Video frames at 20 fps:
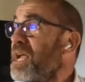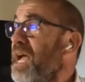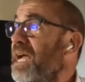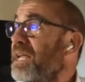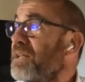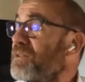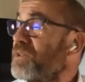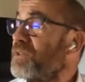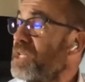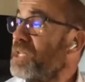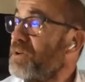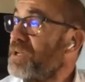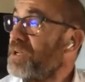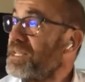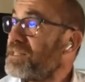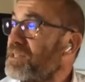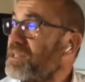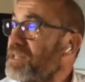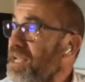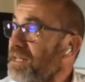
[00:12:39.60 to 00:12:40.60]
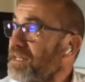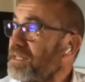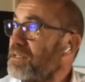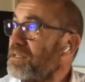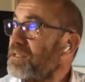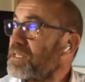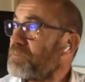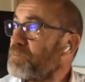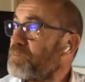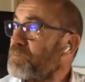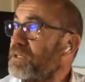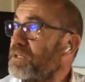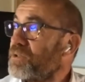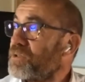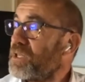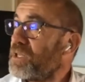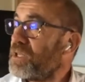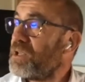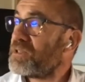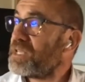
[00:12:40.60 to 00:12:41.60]
And Estelle, in her speech,
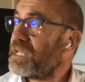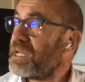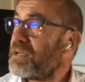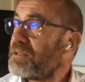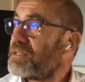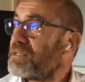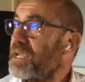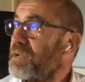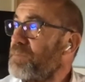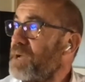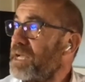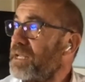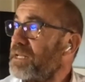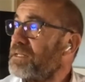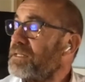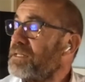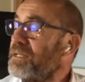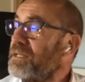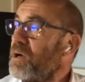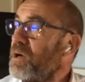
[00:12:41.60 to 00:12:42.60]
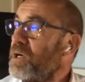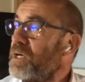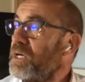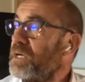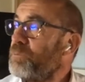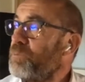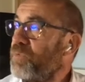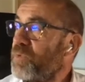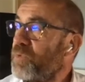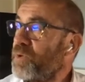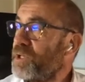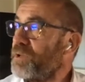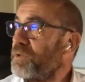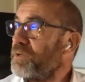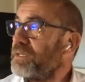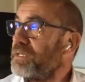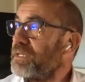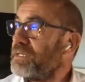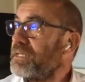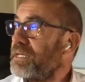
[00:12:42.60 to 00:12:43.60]
the last thing I'd say, Matt,
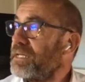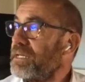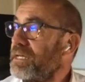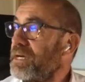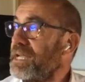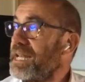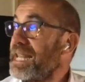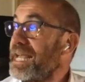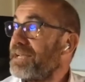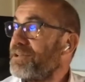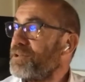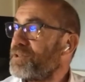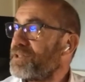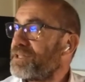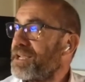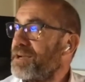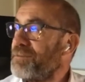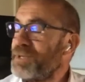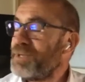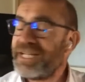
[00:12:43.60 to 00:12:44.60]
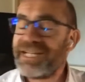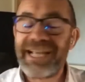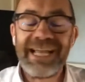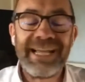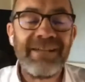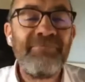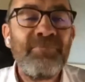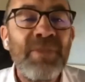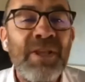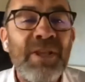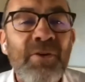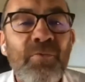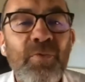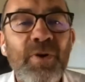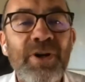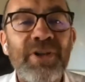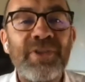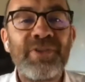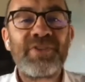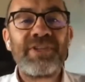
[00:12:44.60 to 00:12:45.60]
before I allow you to come in again,
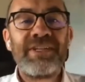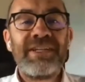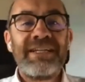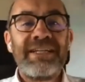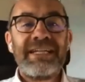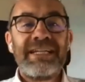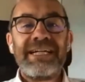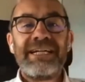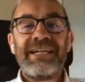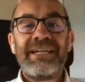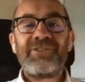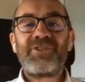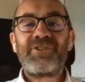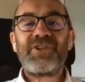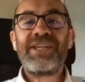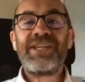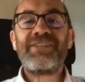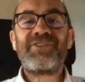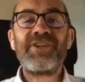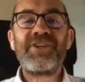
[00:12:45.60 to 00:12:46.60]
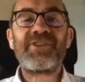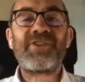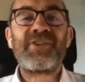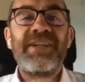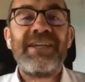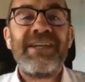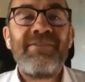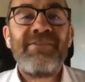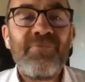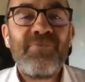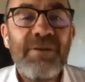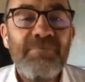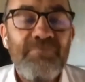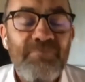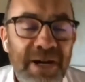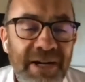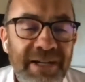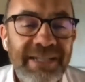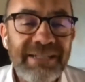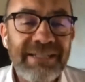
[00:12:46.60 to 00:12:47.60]
was she just
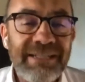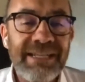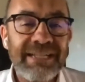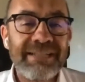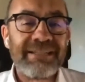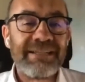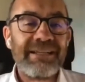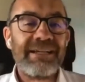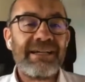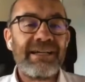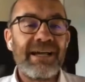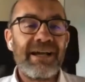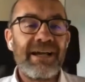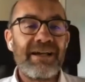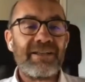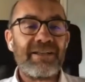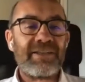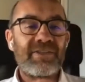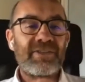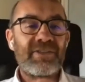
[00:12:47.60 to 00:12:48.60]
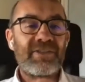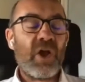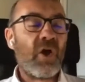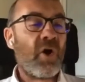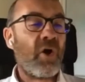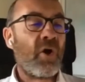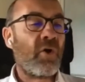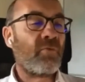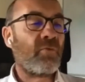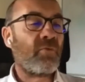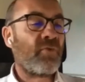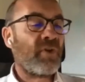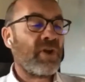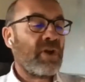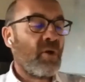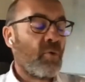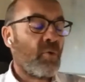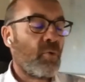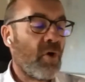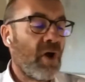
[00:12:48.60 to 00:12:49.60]
reminded us of
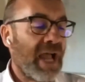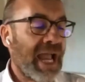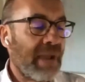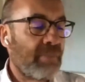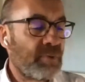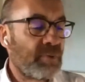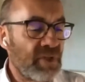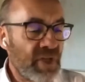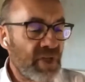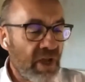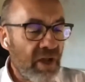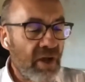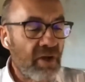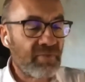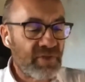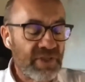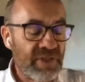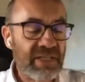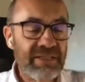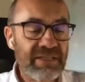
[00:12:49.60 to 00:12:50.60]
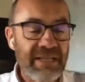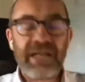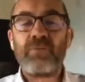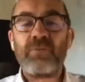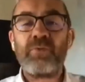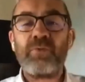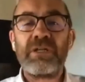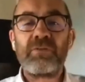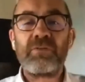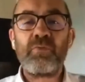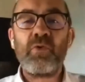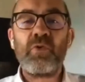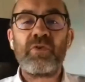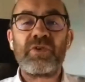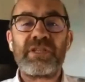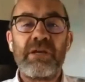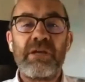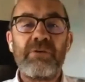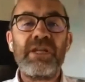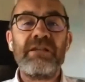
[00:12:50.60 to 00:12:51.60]
what happened after the Second World War.
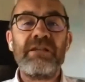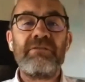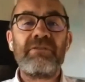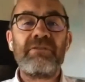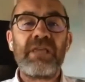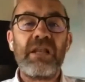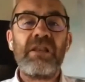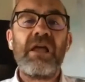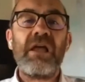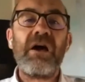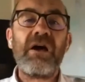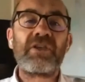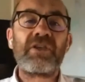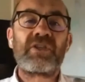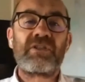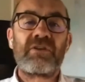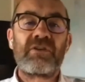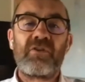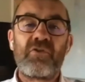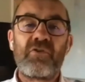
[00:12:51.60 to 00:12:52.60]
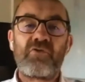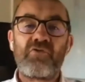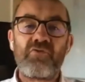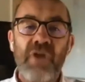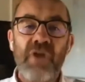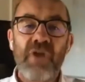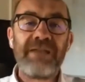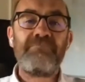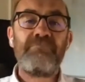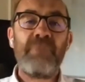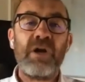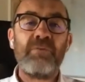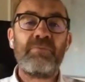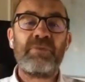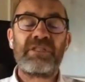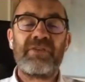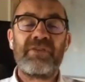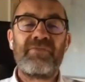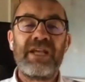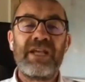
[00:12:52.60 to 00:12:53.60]
So in the last great
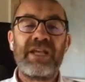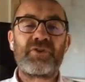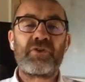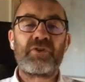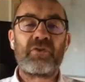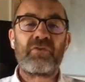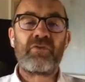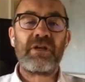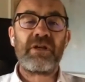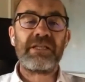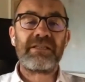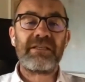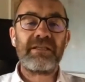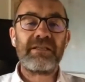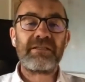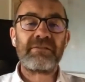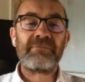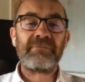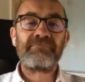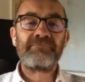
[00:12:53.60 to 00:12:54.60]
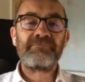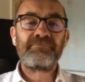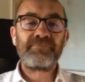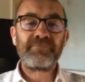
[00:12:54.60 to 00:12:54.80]
moment of national crisis,